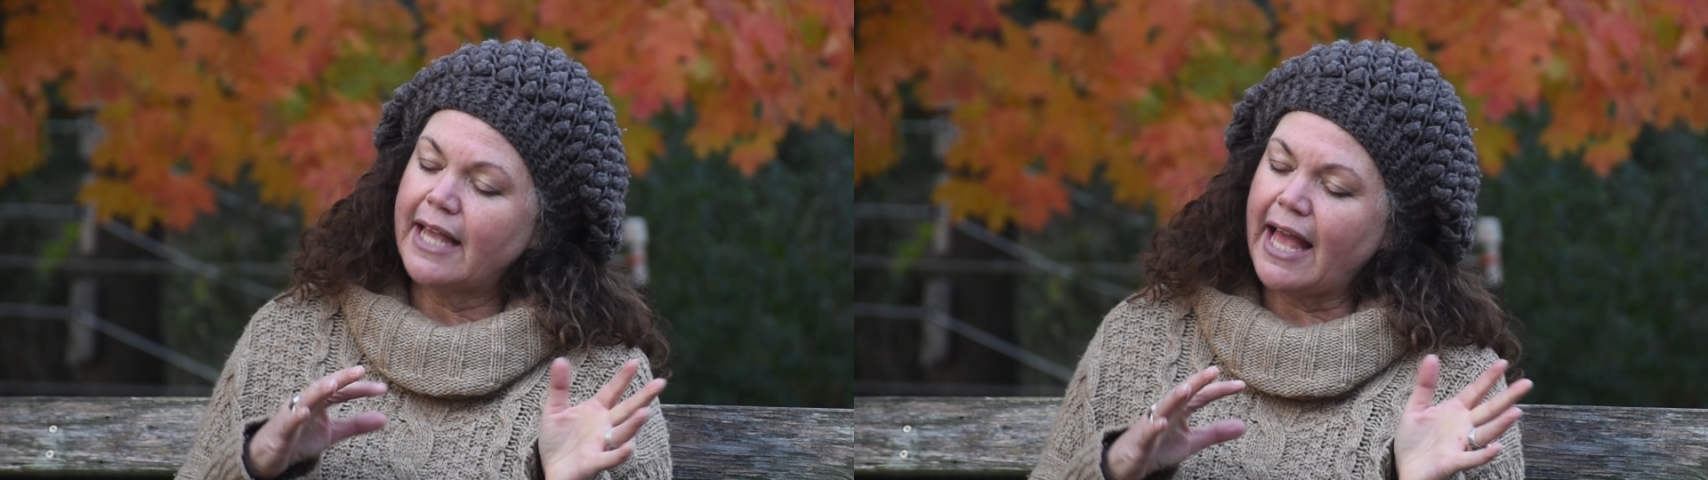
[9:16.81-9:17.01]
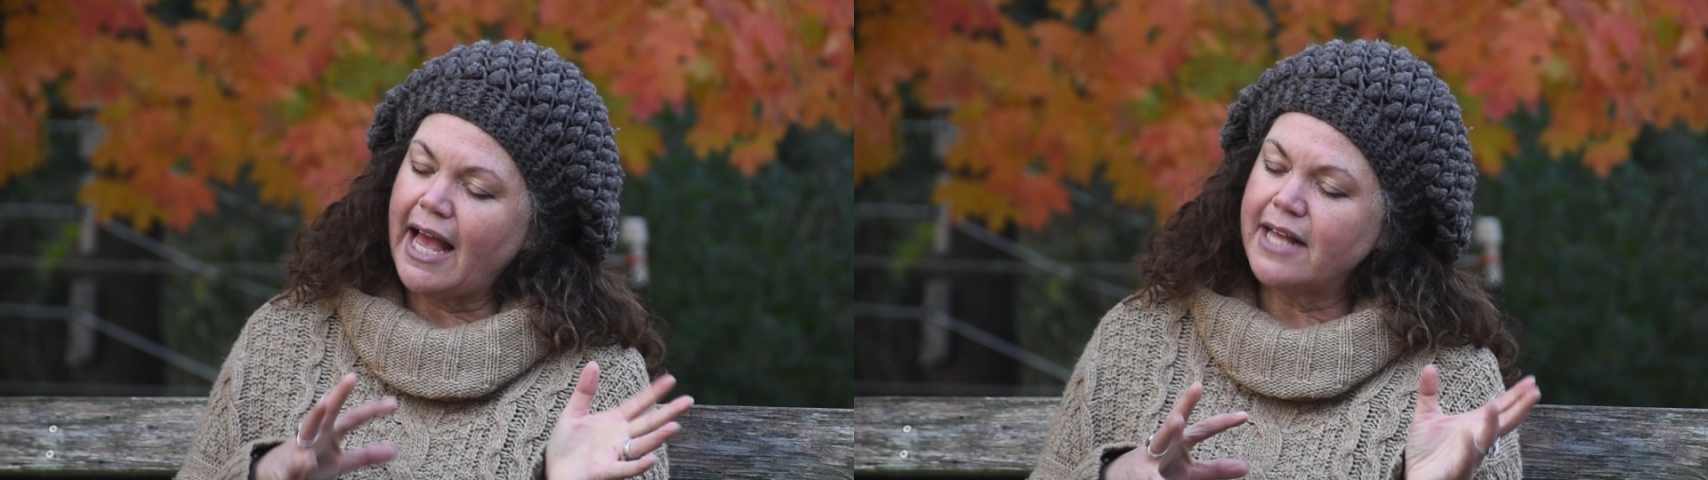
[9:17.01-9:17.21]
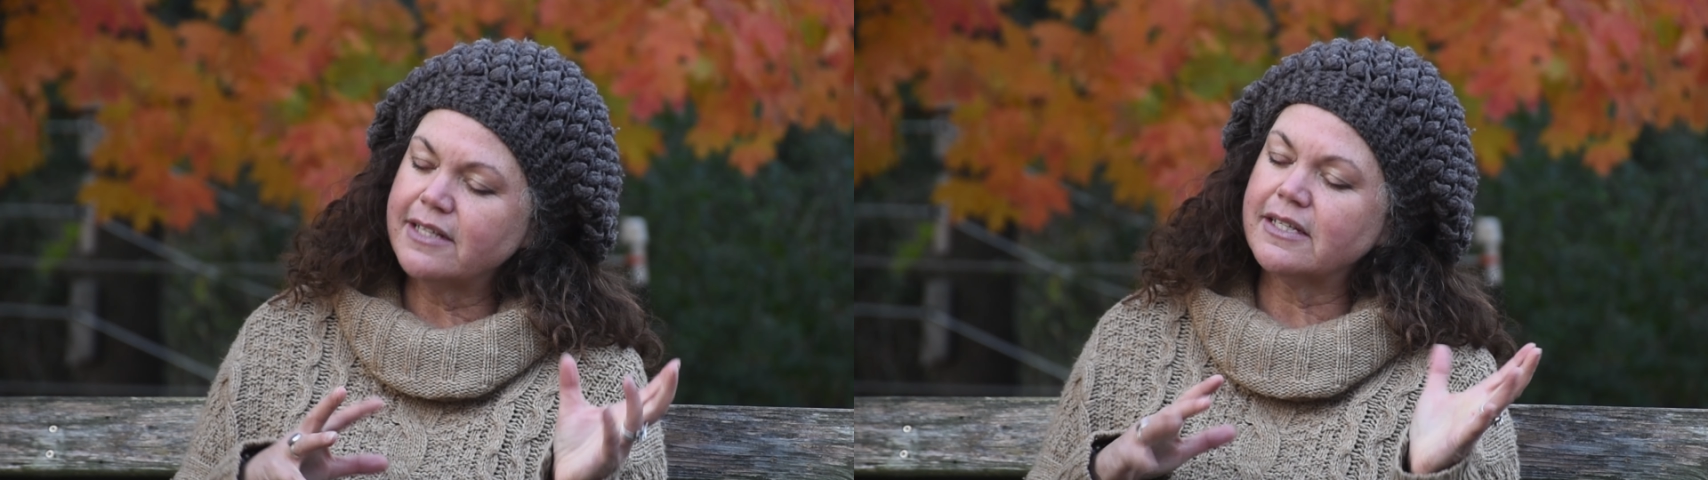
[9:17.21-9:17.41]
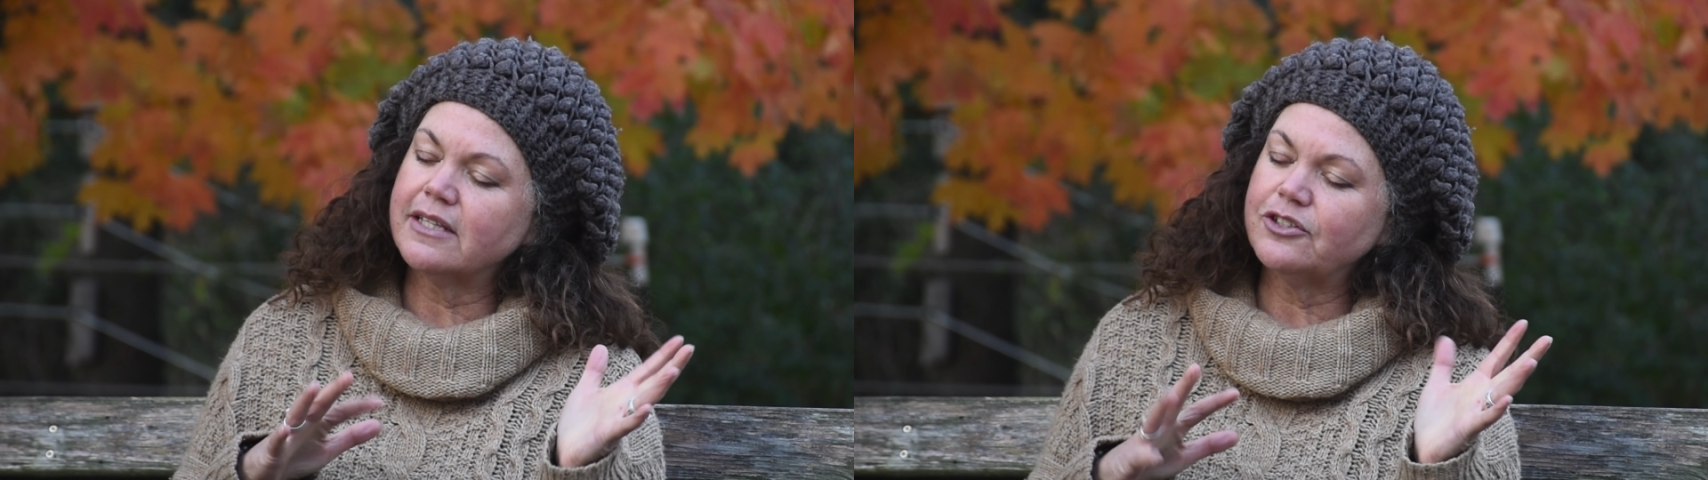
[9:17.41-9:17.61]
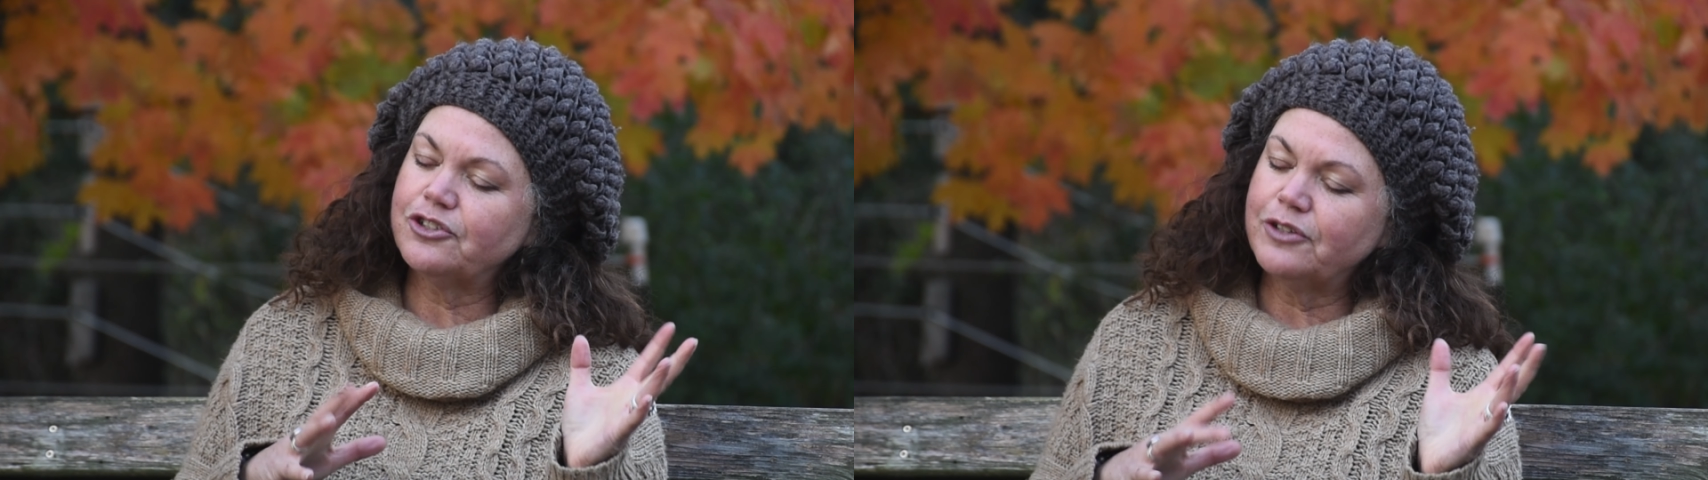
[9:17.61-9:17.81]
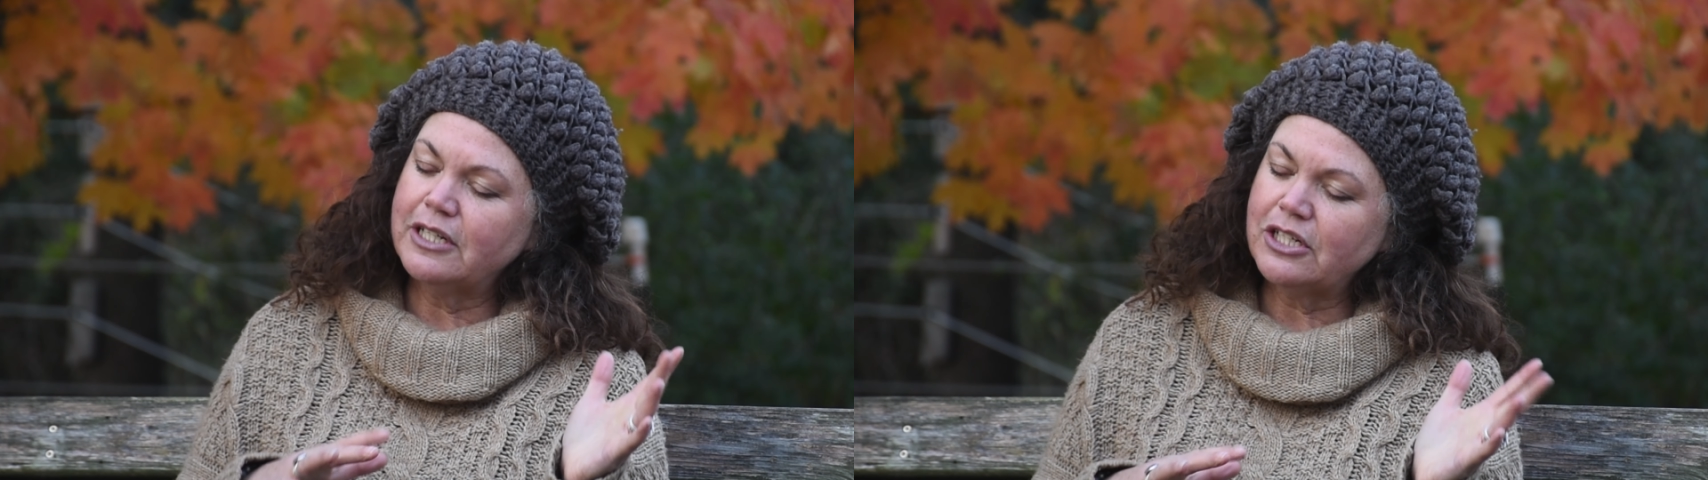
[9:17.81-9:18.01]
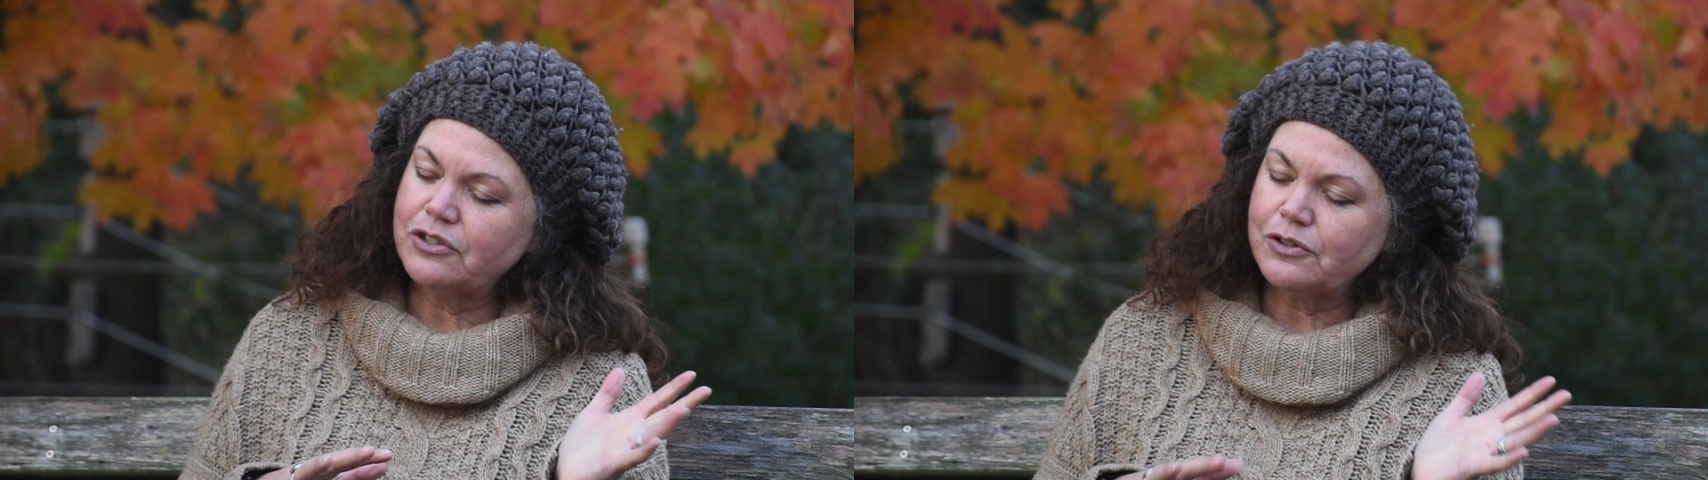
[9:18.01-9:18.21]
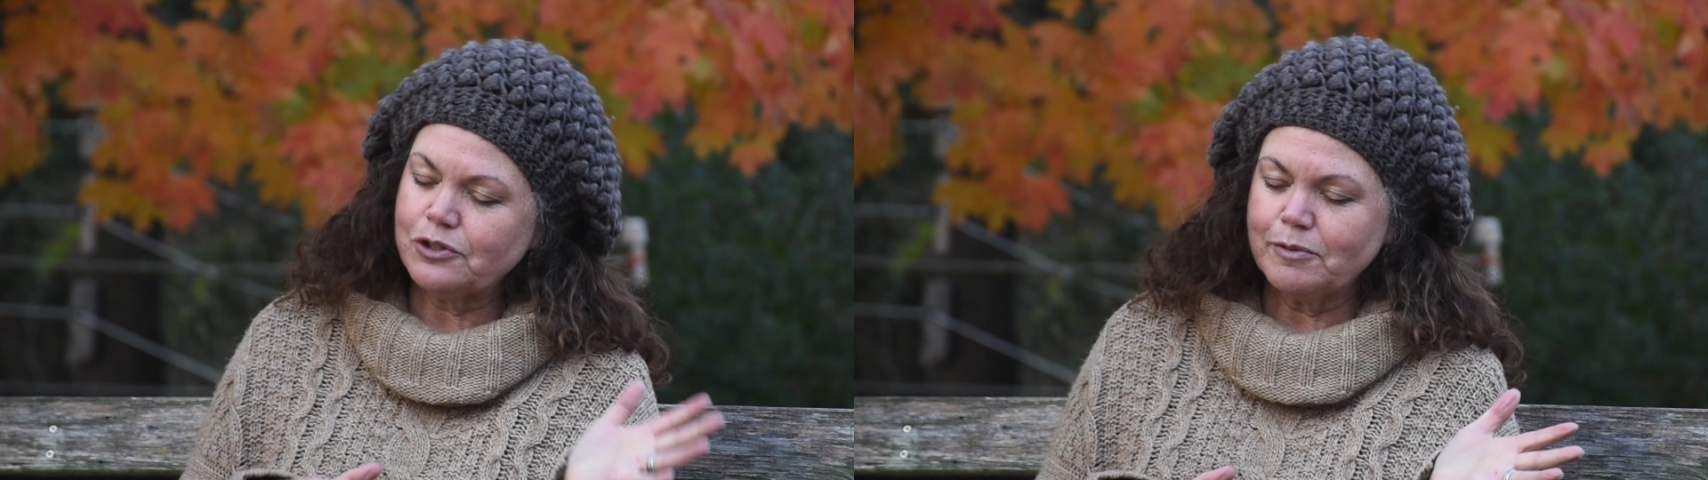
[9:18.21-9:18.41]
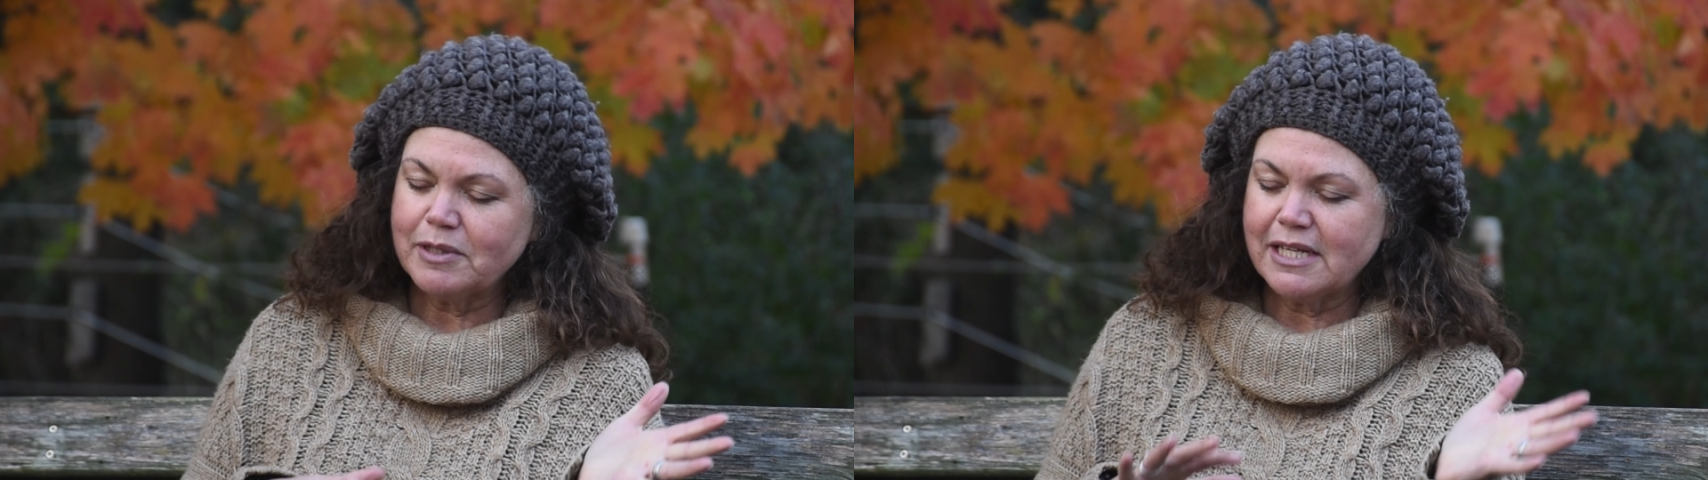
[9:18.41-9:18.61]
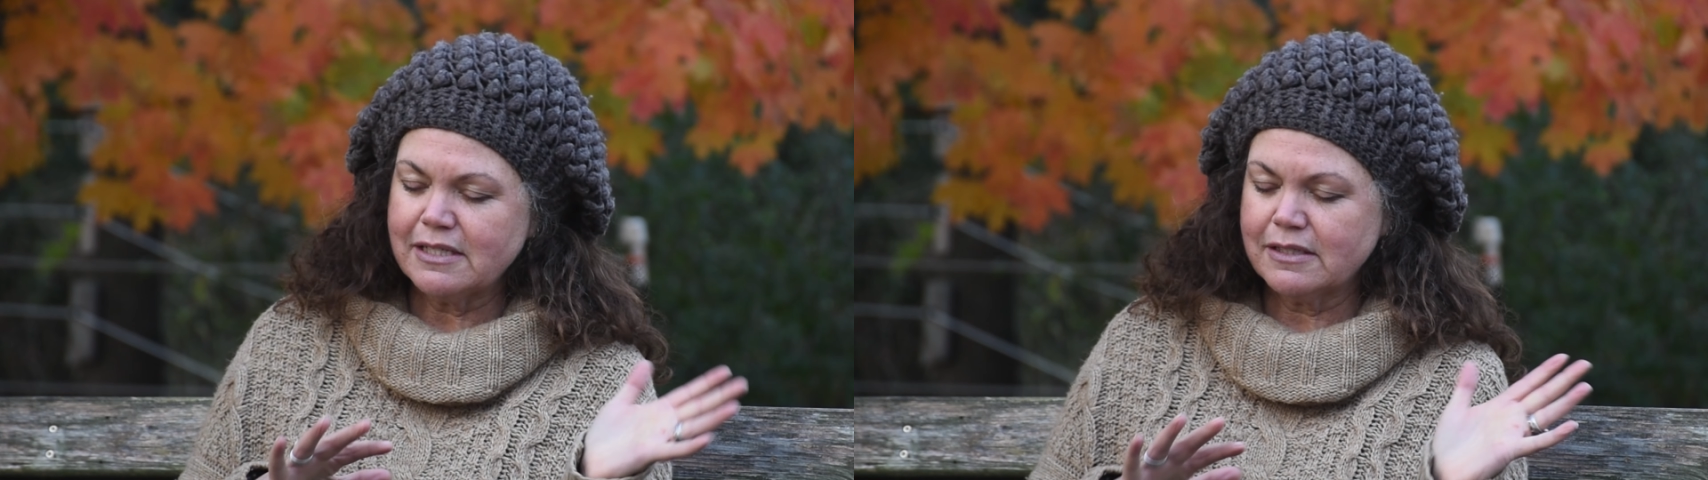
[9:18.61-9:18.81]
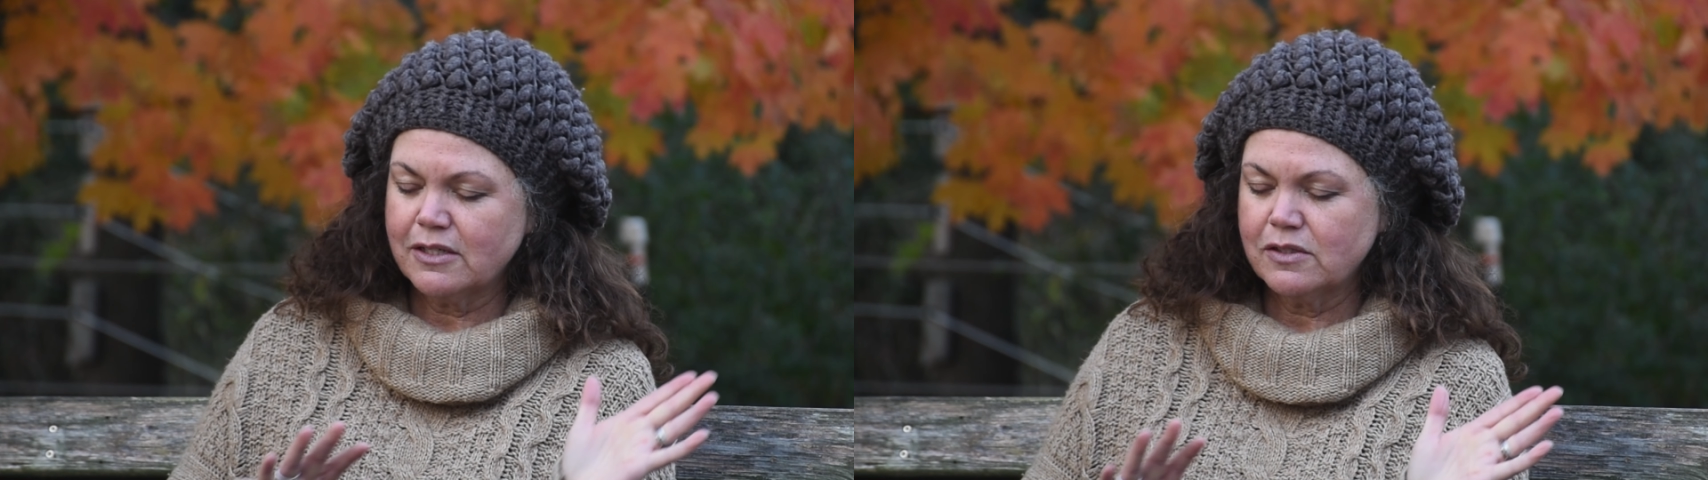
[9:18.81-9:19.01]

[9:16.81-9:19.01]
as the initial turbulence